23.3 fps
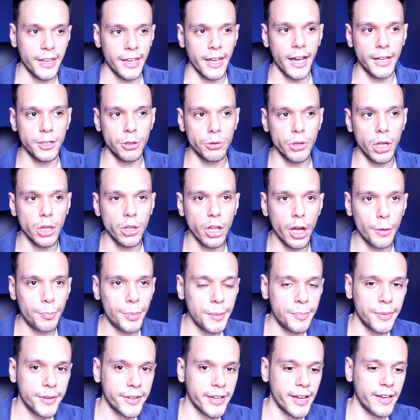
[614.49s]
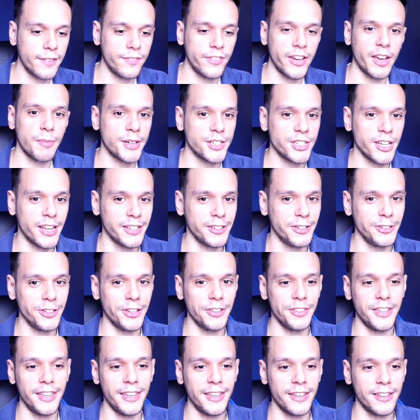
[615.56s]
I know that a lot of people can't find my channel on
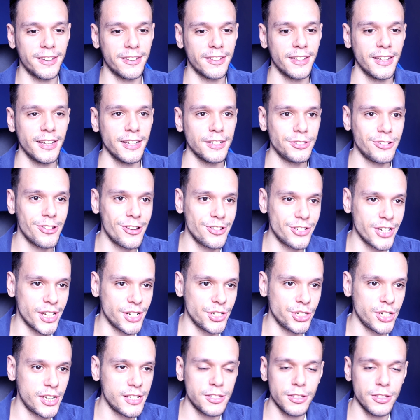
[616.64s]
the search engine,